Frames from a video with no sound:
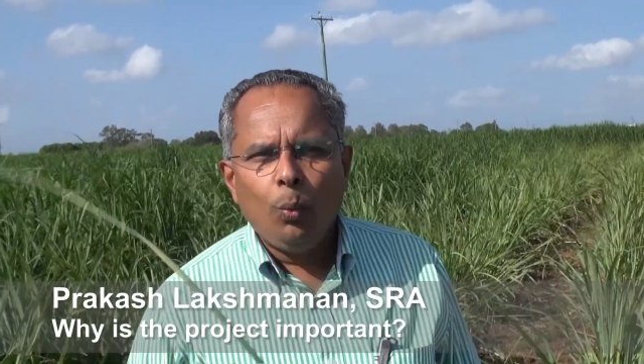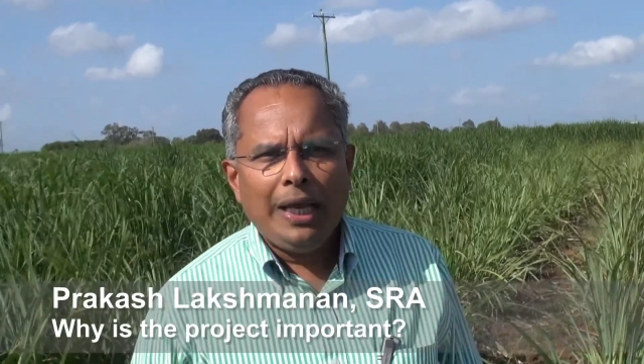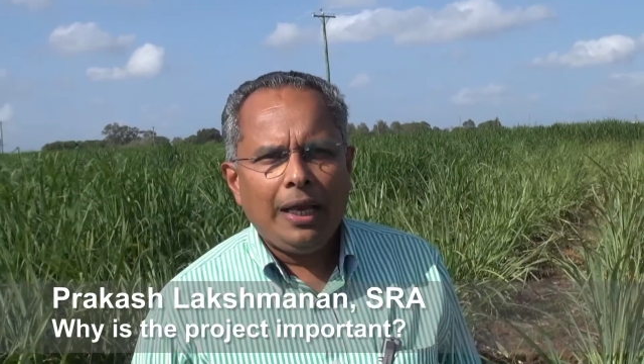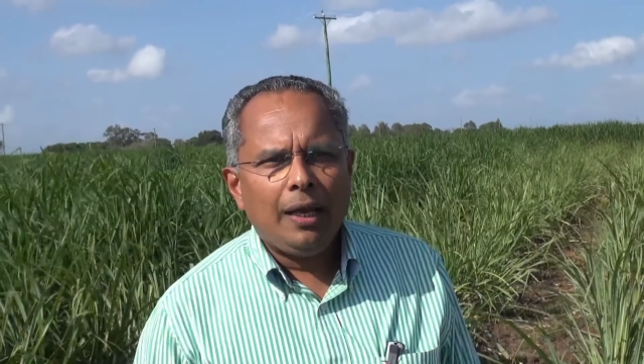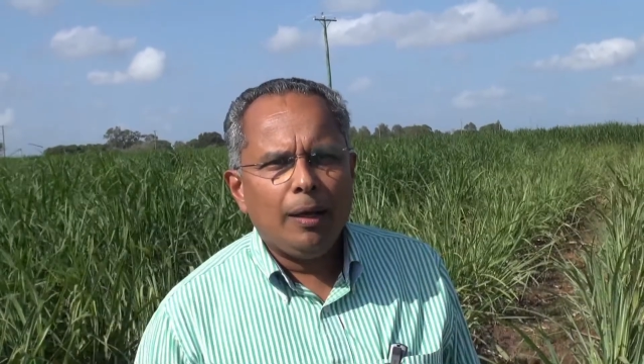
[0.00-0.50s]

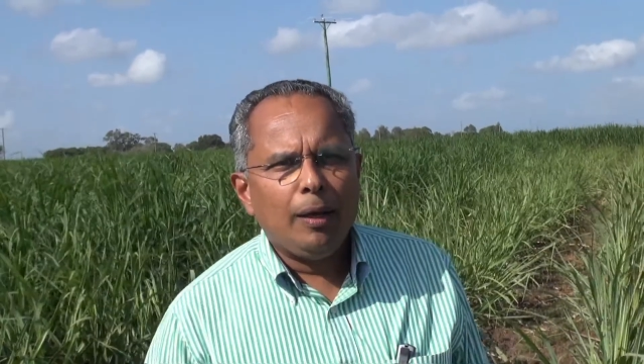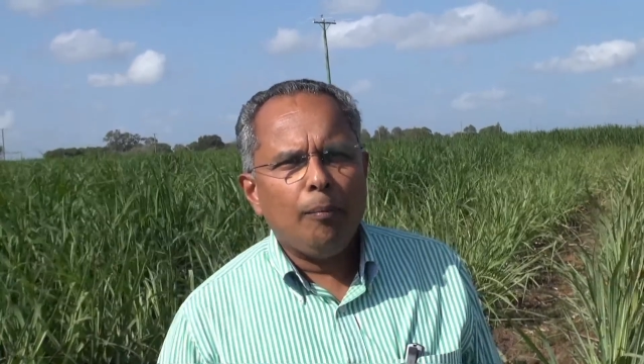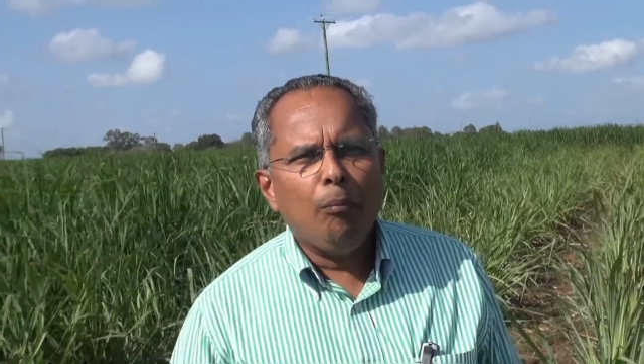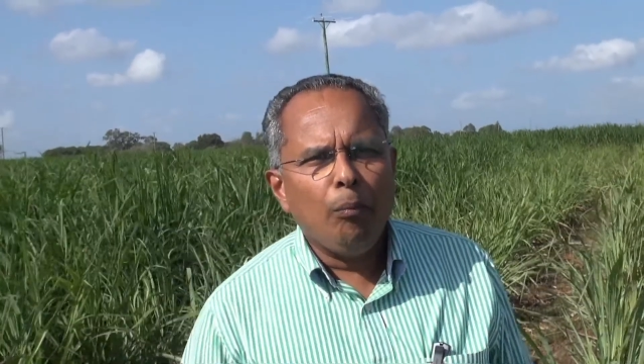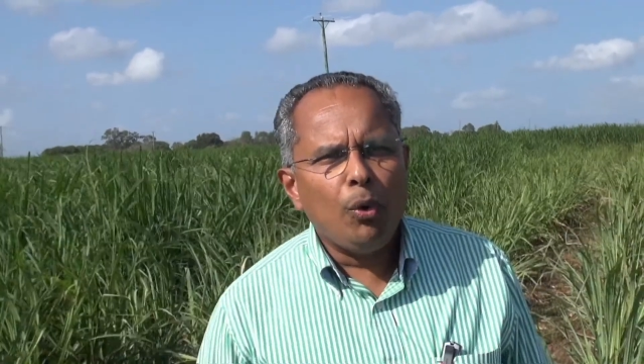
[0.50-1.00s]
Well,
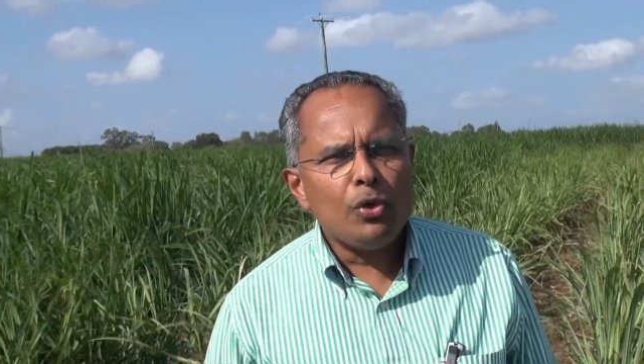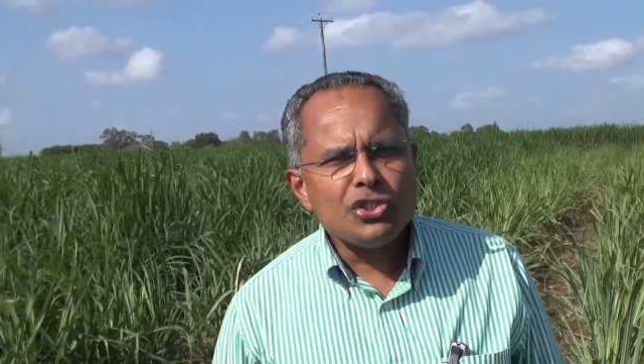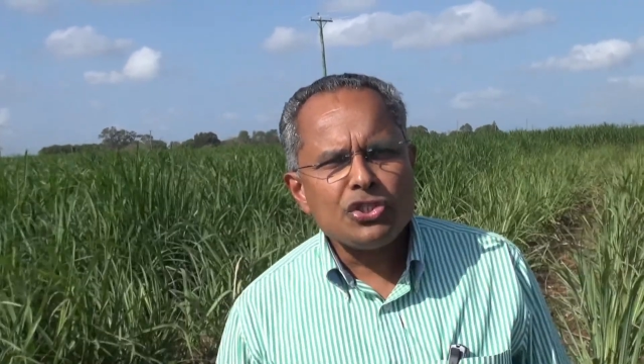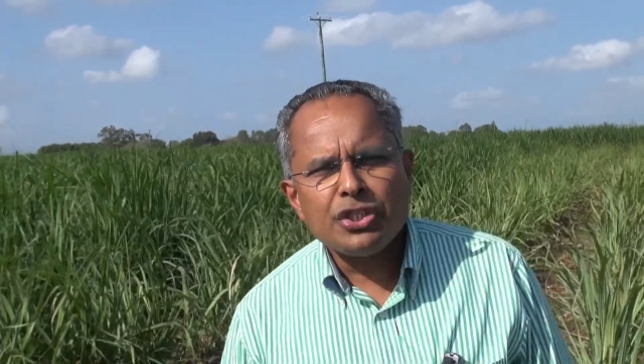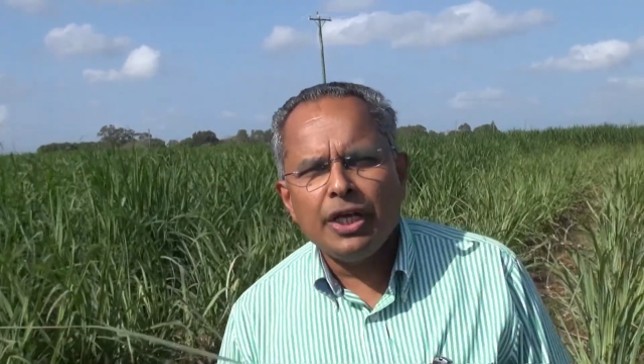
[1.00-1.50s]

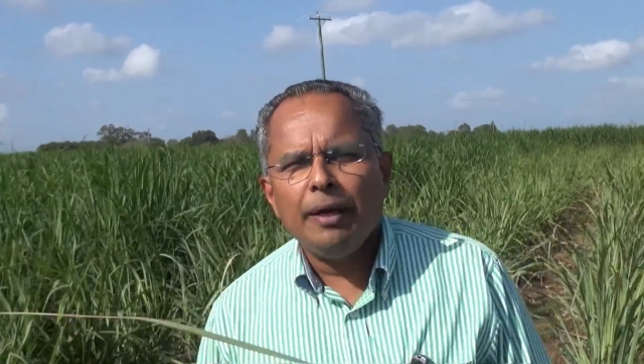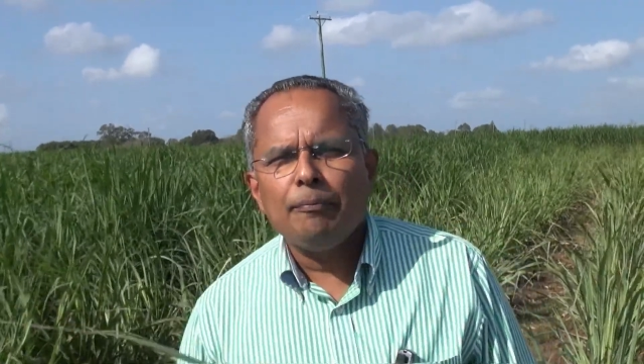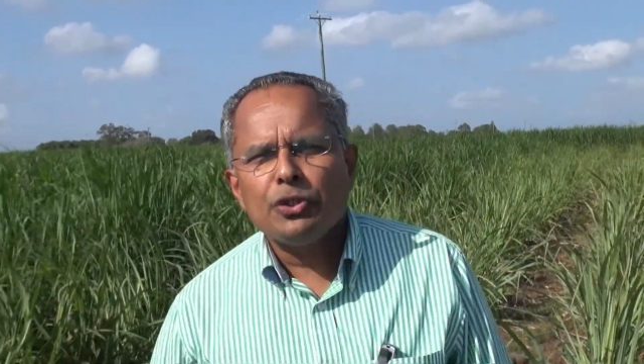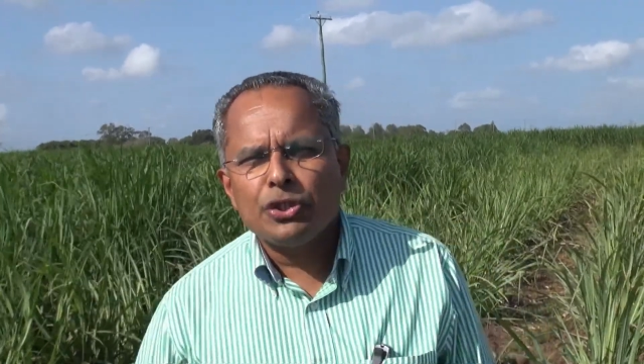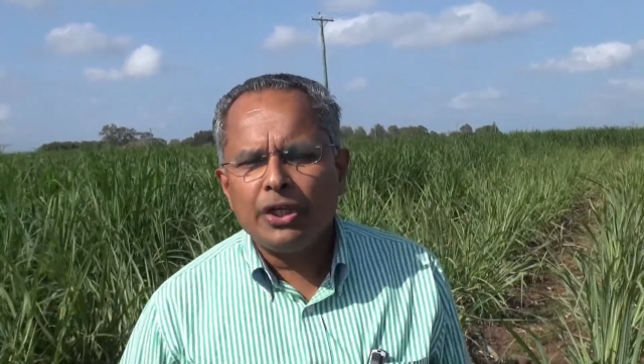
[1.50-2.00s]
most
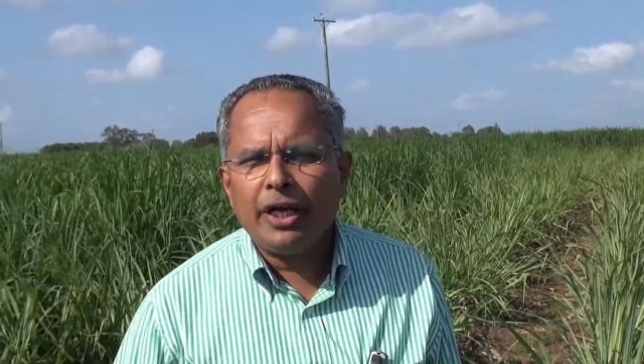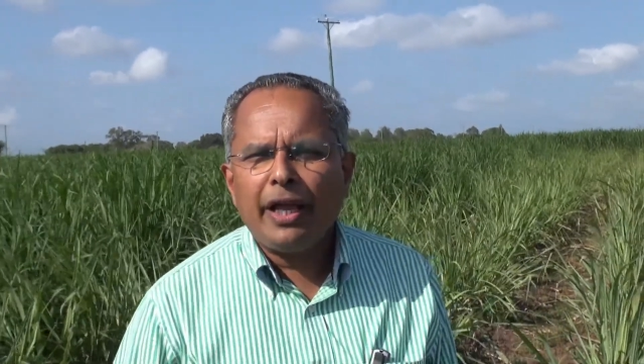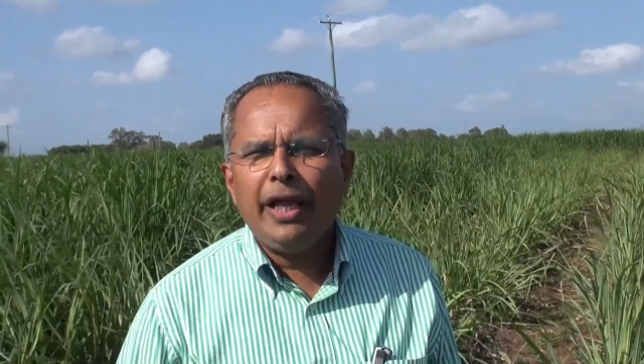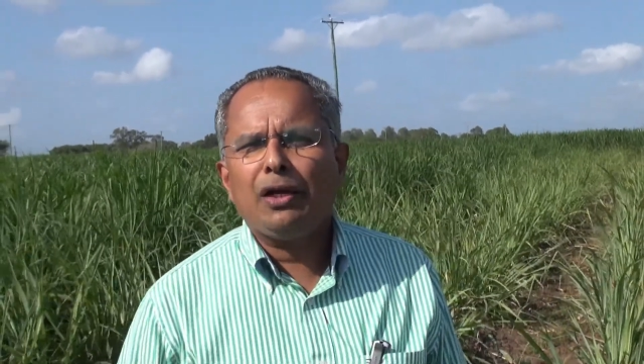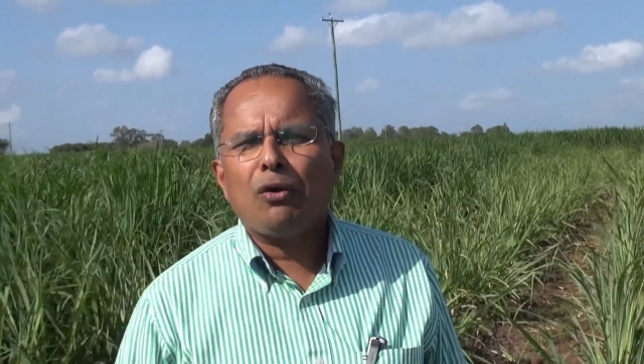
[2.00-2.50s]

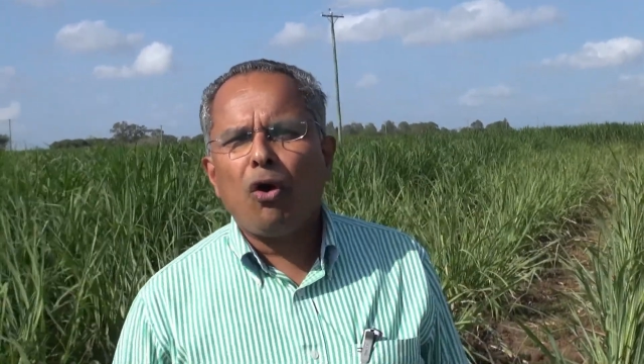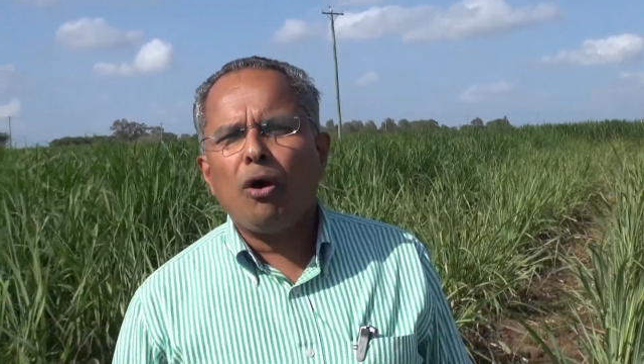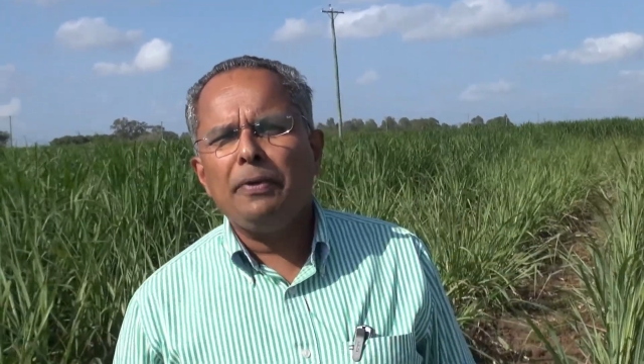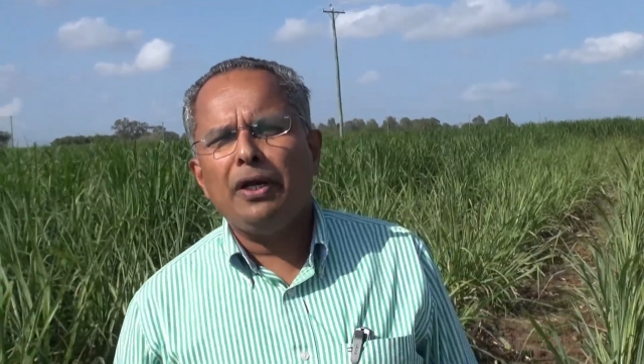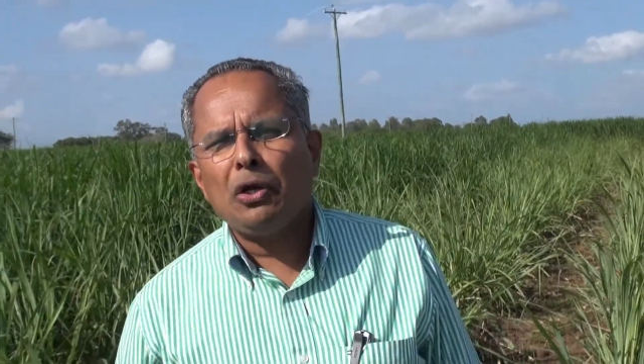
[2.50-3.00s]
sugarcane
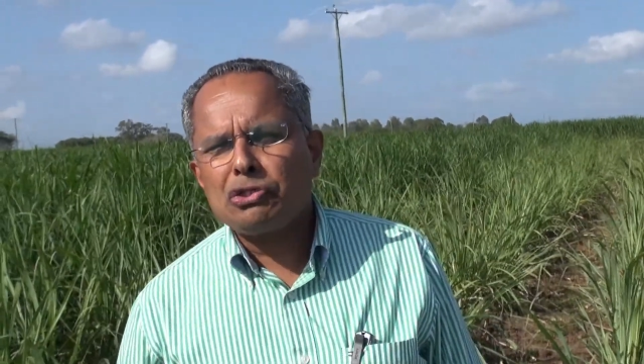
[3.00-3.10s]
crop in